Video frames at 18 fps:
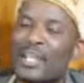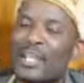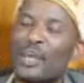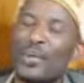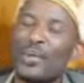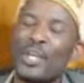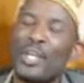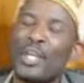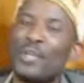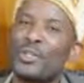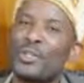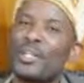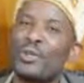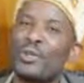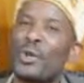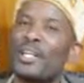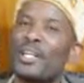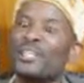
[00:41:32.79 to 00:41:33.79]
We are not
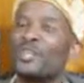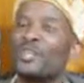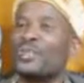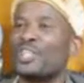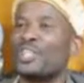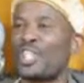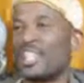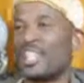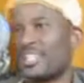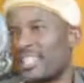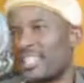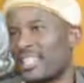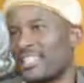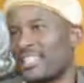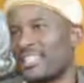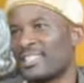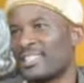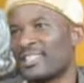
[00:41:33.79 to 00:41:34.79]
the ones to judge
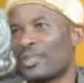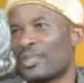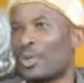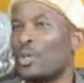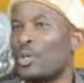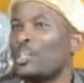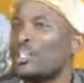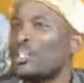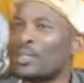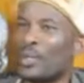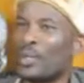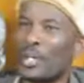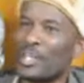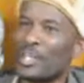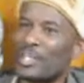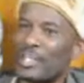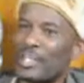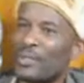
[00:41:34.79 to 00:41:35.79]
that. God is going
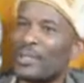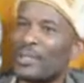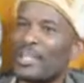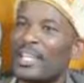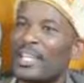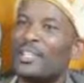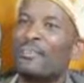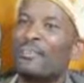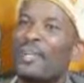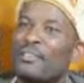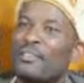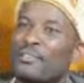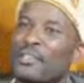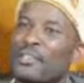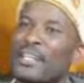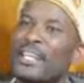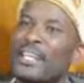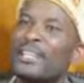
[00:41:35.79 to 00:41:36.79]
to deal with that. But
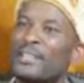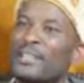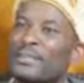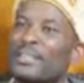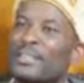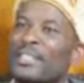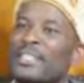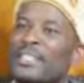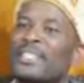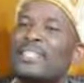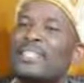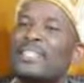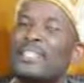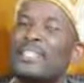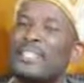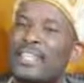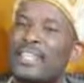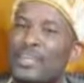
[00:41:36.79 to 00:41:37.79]
for now,
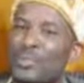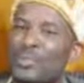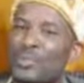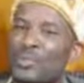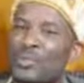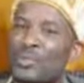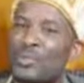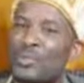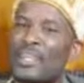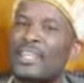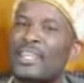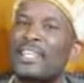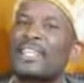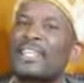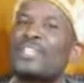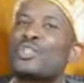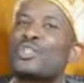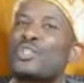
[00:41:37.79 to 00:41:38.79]
let's come together,
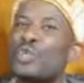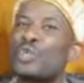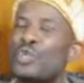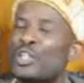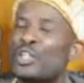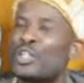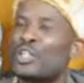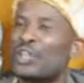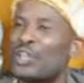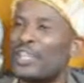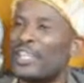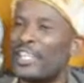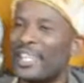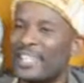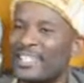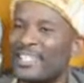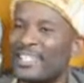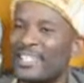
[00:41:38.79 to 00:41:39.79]
let's truly join
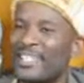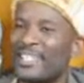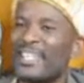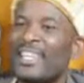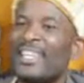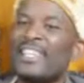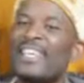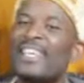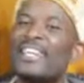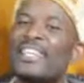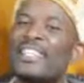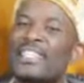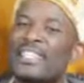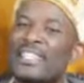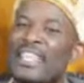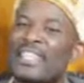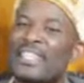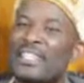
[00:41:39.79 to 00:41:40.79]
hands and
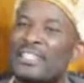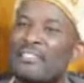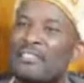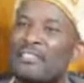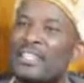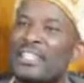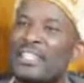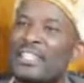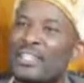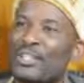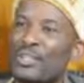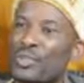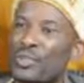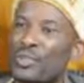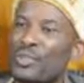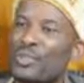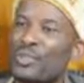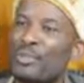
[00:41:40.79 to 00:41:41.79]
start revealing the
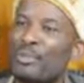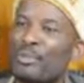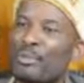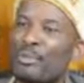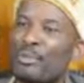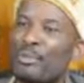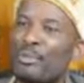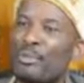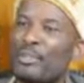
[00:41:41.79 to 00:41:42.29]
truth to people.